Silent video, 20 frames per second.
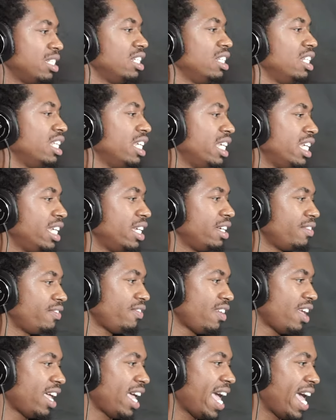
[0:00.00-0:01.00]
to
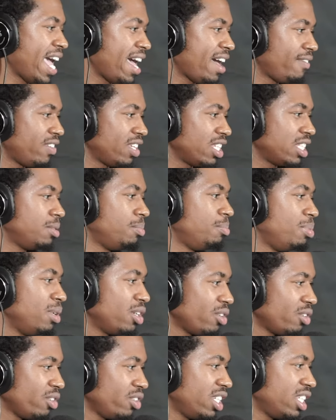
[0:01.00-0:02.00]
live, have
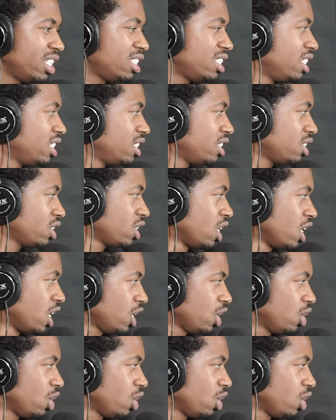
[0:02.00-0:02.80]
experiences,